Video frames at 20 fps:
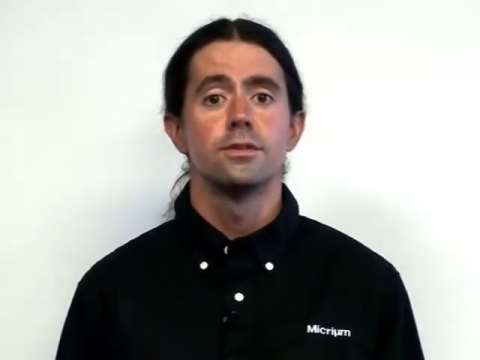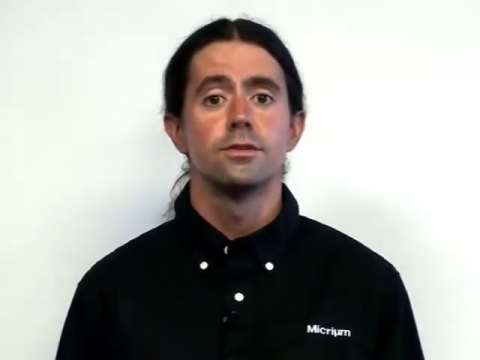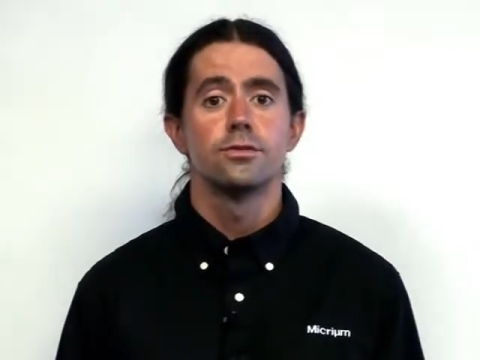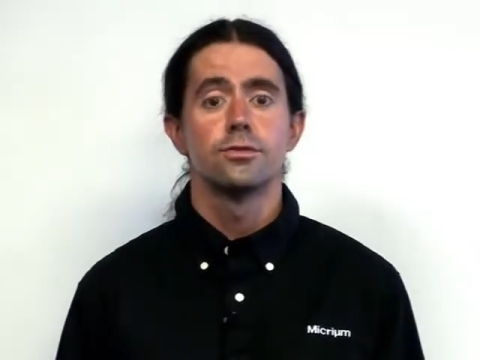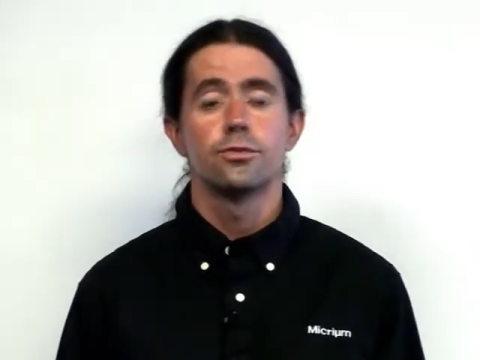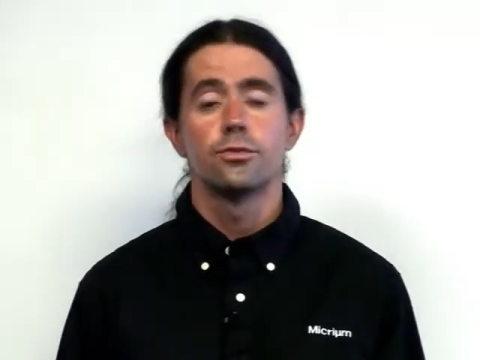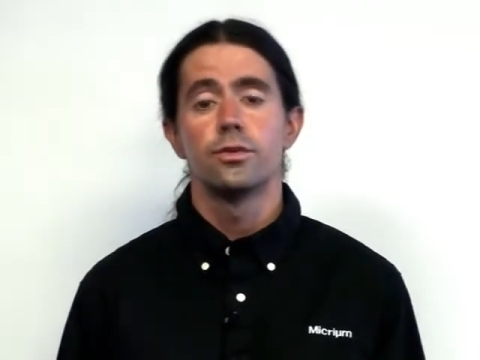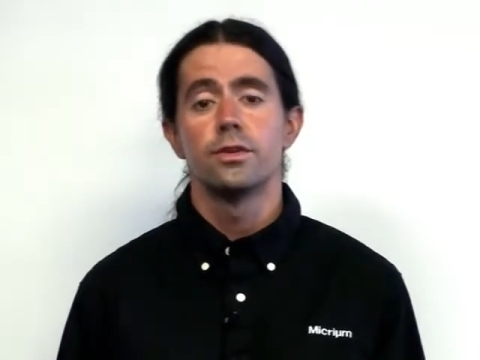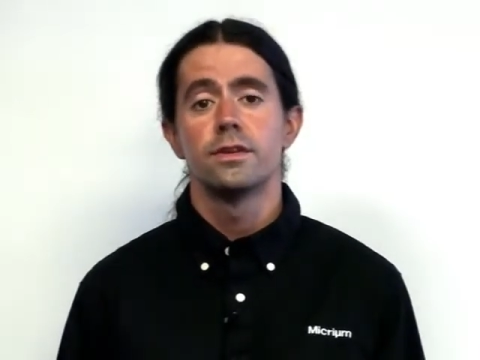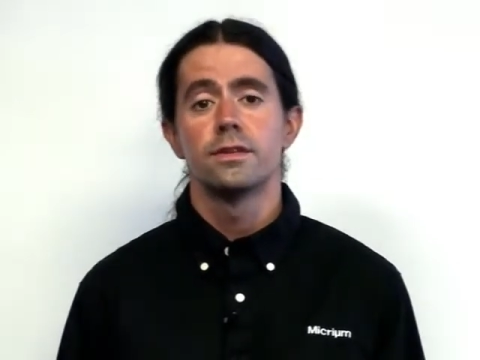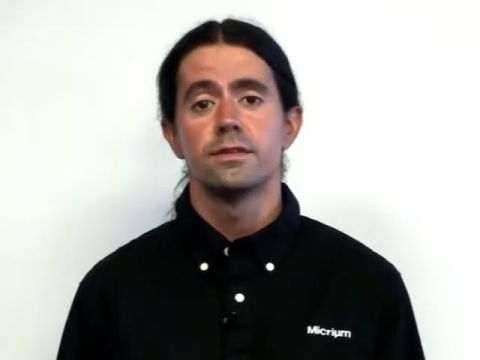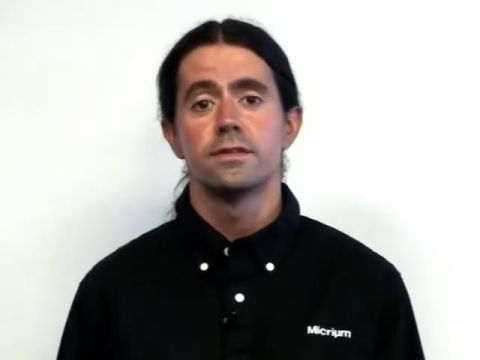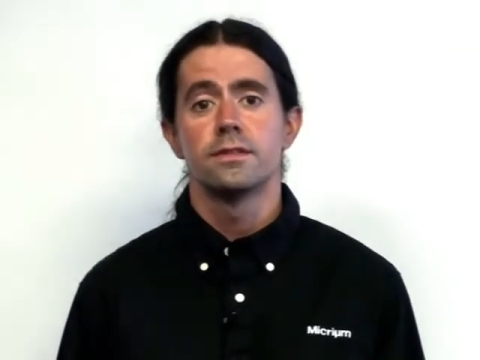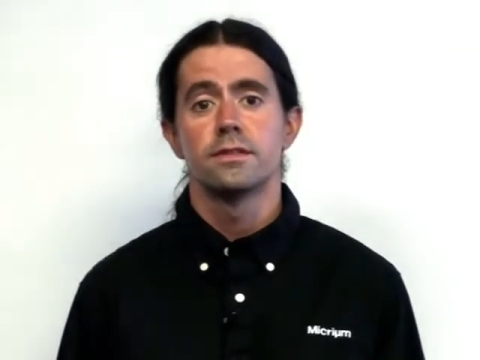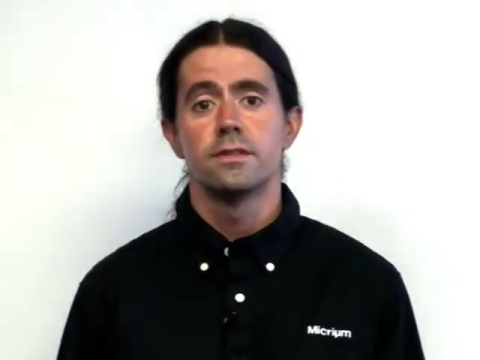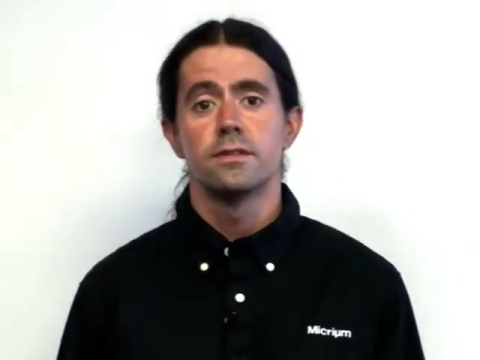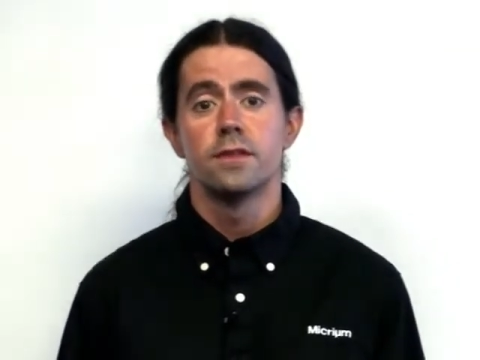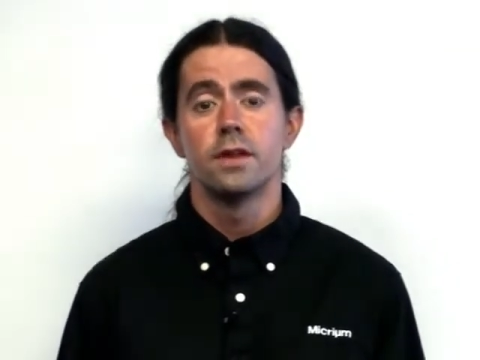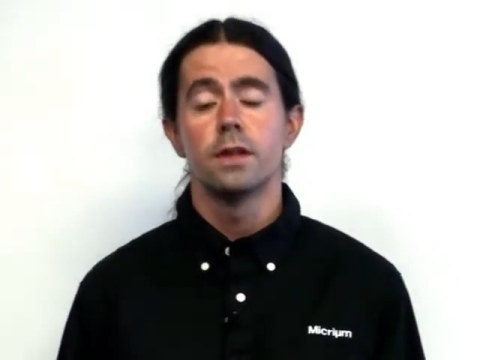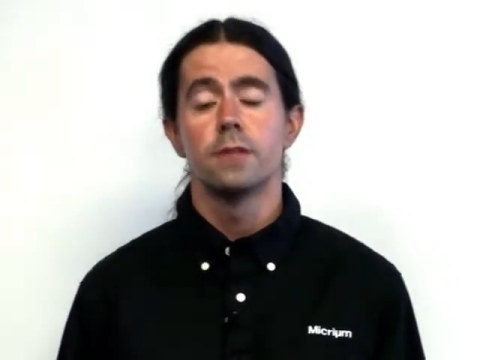year's
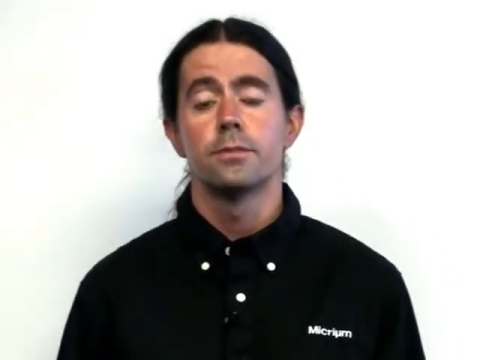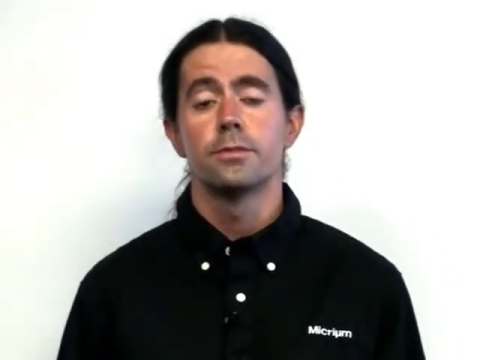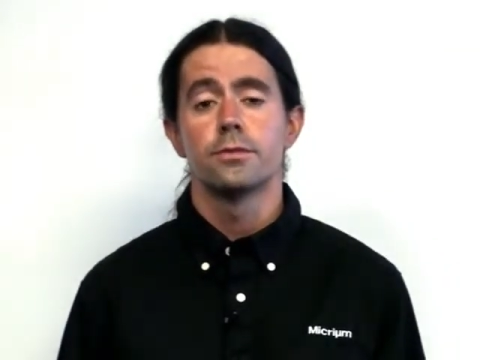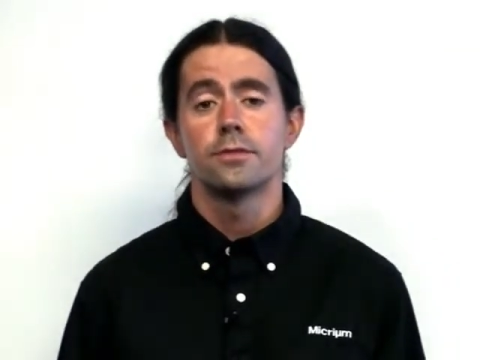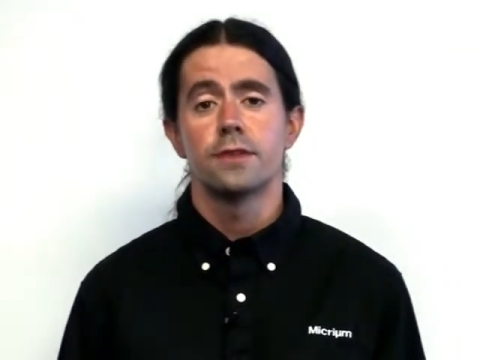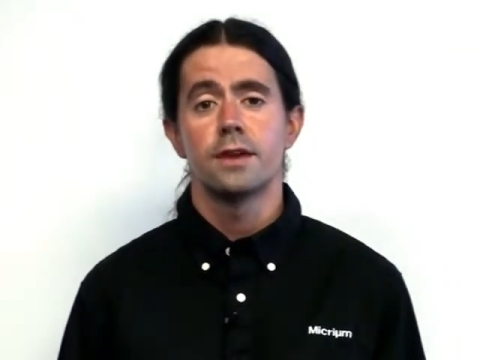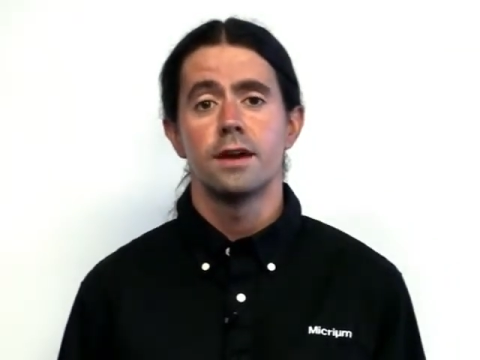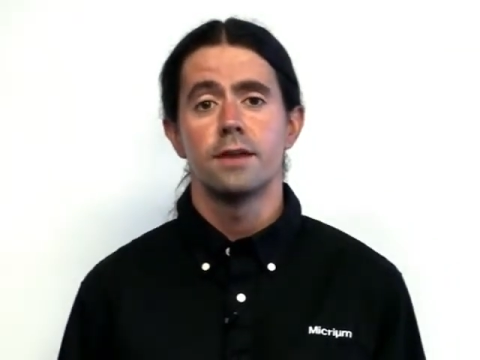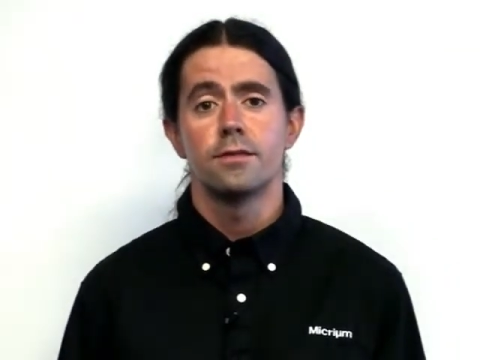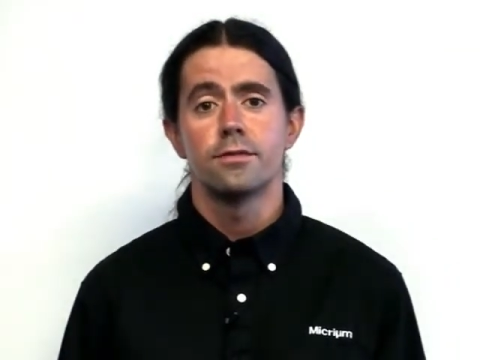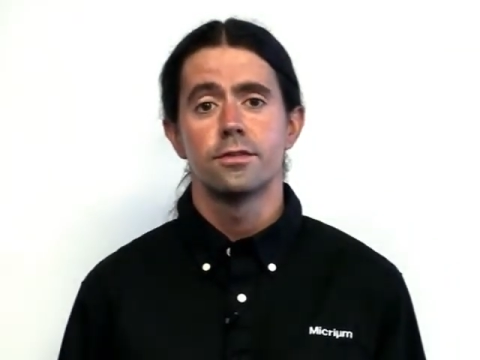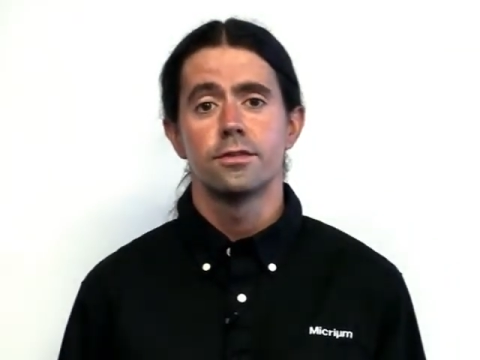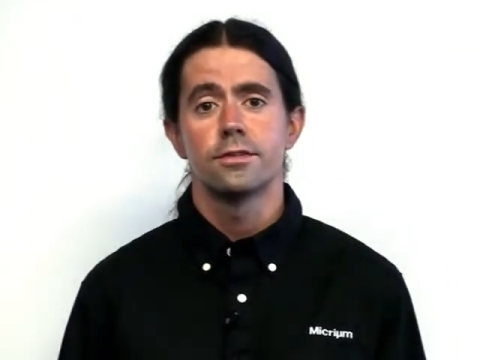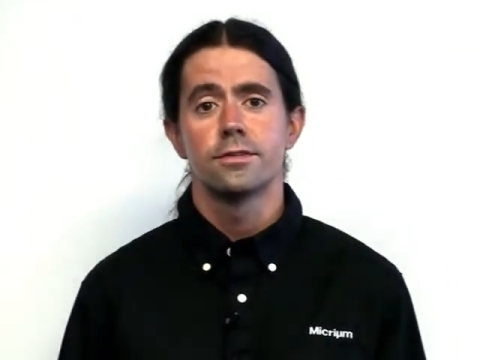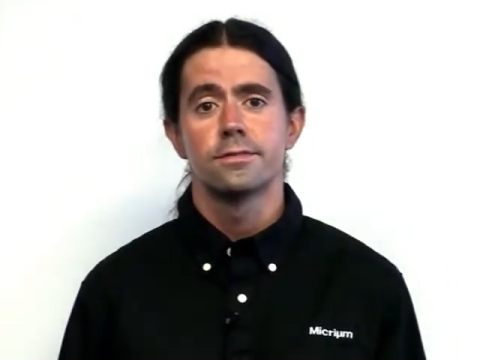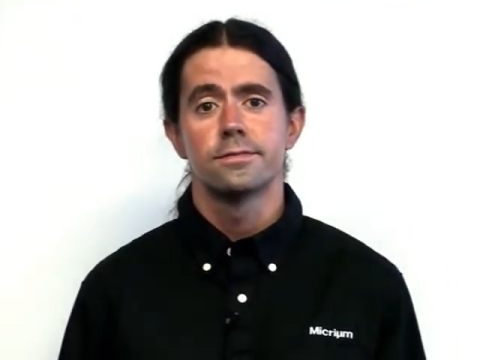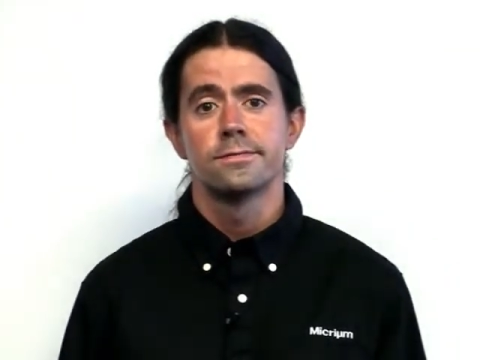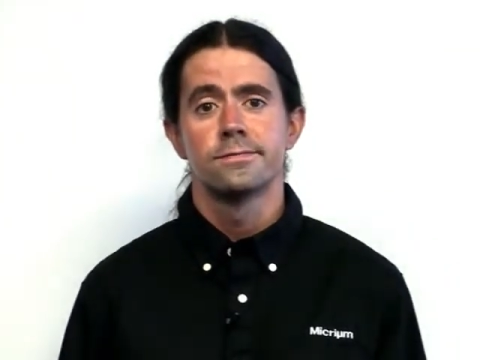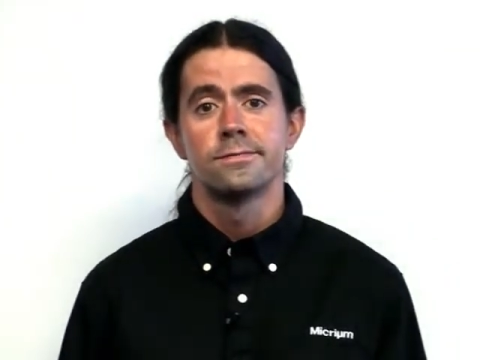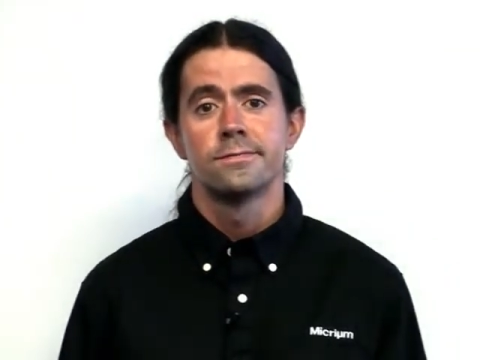Renesas Developers
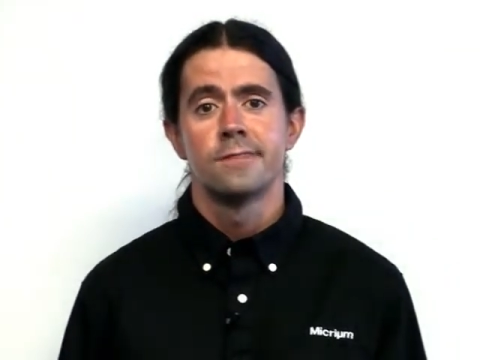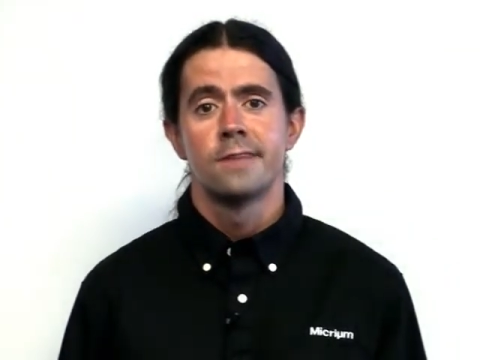Conference.